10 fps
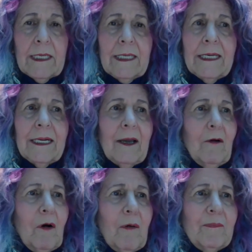And
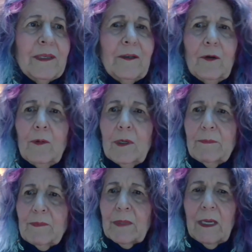I, you know
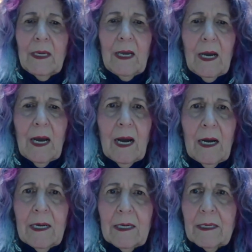what?
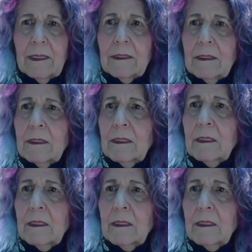I